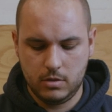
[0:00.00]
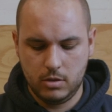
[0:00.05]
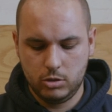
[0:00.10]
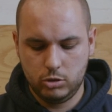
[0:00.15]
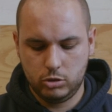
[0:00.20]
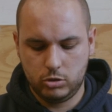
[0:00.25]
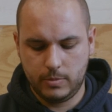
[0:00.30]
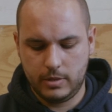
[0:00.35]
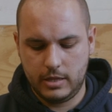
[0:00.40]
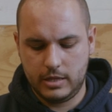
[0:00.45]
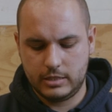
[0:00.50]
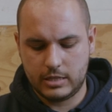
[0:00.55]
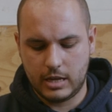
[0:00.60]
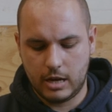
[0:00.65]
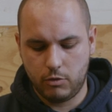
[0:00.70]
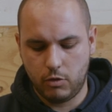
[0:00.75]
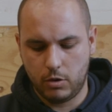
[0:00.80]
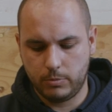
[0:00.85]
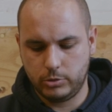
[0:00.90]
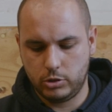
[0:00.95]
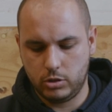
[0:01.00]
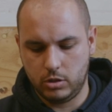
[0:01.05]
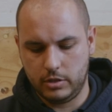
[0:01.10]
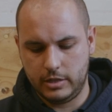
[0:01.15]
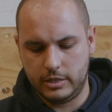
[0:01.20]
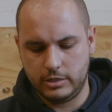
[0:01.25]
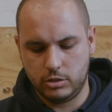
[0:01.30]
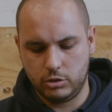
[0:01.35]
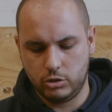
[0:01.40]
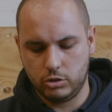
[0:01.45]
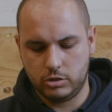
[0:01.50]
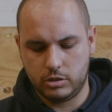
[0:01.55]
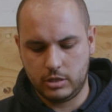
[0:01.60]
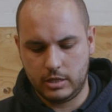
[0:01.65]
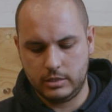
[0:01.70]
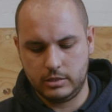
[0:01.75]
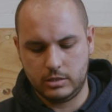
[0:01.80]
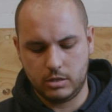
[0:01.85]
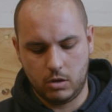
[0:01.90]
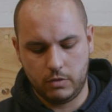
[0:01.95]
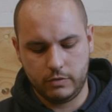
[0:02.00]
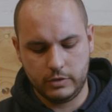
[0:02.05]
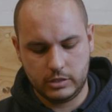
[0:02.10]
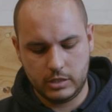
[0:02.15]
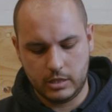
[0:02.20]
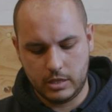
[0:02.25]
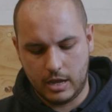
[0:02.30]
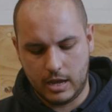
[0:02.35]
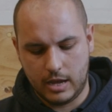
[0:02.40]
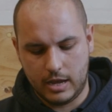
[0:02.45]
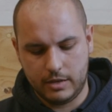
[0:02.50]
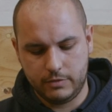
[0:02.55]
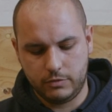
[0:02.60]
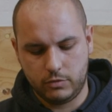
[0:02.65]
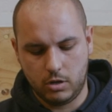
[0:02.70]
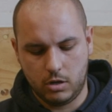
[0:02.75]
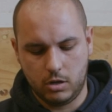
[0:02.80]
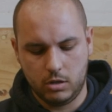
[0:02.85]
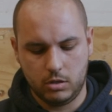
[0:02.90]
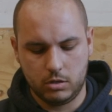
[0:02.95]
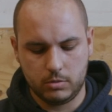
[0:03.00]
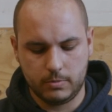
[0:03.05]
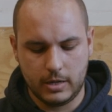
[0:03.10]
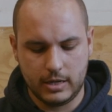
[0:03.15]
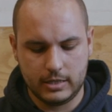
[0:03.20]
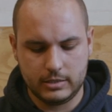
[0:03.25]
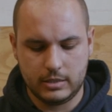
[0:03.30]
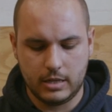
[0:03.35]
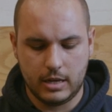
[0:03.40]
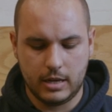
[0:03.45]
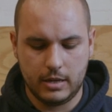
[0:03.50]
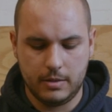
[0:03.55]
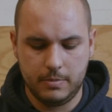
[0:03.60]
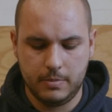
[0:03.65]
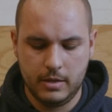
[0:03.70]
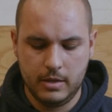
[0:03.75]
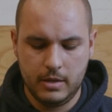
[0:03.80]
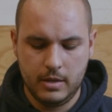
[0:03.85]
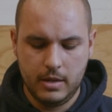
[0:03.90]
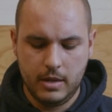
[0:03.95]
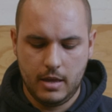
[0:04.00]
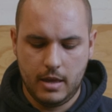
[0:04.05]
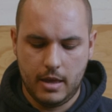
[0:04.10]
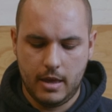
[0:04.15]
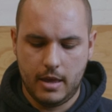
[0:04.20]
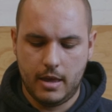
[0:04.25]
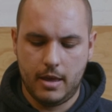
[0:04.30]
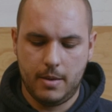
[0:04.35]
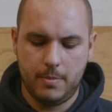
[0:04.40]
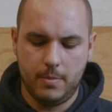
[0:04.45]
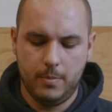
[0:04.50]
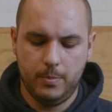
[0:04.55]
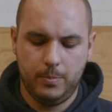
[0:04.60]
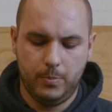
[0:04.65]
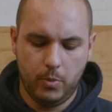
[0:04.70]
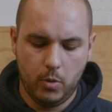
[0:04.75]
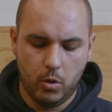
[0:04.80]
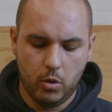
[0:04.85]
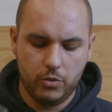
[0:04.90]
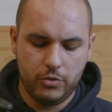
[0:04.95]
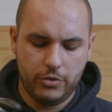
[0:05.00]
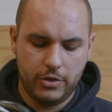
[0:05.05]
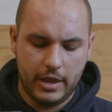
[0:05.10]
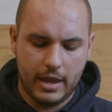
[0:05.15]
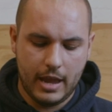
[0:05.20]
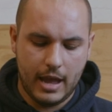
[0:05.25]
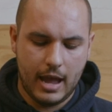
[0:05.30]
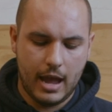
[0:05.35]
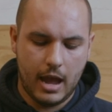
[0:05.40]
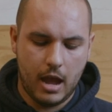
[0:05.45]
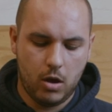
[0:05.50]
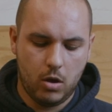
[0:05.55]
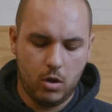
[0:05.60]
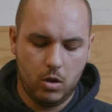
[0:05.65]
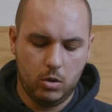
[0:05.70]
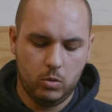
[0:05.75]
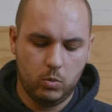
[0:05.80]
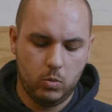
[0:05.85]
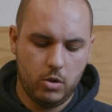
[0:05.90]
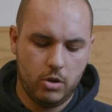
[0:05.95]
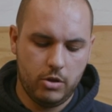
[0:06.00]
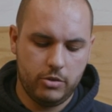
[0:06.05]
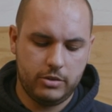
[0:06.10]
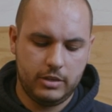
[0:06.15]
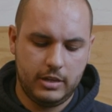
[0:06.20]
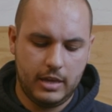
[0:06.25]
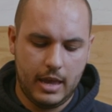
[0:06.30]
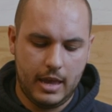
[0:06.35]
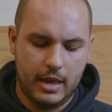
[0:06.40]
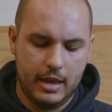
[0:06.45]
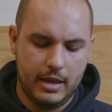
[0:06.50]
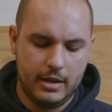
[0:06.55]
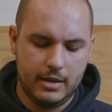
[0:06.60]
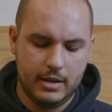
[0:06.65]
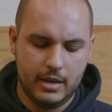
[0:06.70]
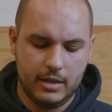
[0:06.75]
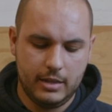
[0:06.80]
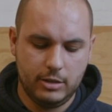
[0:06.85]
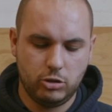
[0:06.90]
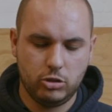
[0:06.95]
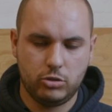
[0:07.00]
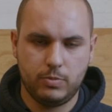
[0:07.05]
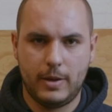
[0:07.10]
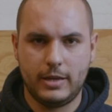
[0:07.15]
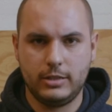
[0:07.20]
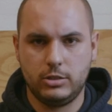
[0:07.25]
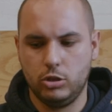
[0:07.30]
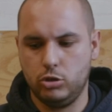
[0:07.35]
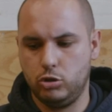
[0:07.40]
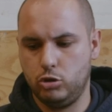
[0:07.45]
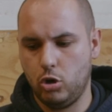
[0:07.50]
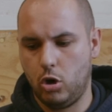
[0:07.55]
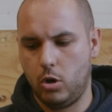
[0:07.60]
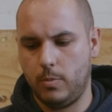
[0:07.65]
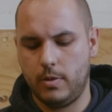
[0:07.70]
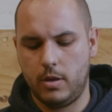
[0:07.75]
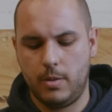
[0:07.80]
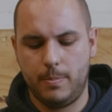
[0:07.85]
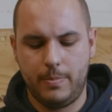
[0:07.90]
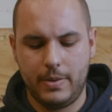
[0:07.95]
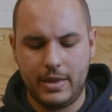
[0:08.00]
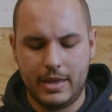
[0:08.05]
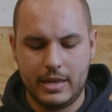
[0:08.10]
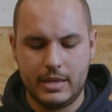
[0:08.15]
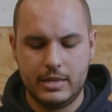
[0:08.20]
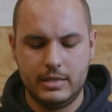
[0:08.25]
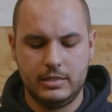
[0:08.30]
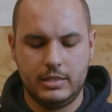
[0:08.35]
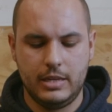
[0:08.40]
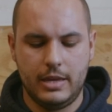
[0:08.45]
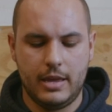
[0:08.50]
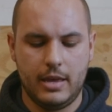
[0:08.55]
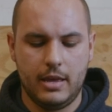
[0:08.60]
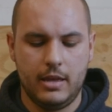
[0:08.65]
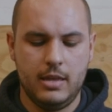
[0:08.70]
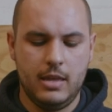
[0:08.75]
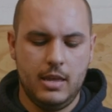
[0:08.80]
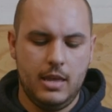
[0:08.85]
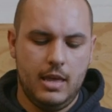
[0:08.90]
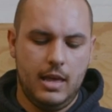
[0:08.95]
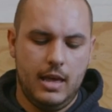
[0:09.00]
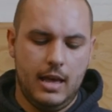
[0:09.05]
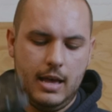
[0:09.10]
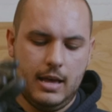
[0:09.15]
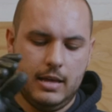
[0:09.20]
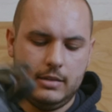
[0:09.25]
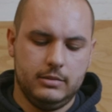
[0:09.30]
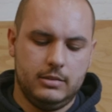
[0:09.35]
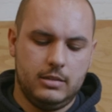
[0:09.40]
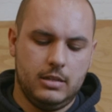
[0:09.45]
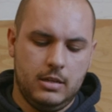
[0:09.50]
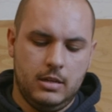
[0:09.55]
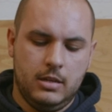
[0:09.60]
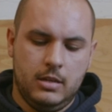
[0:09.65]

some of these are optional. These are just things that obviously that I've got along my time, but they are all worth getting, and it just makes the job a bit easier, and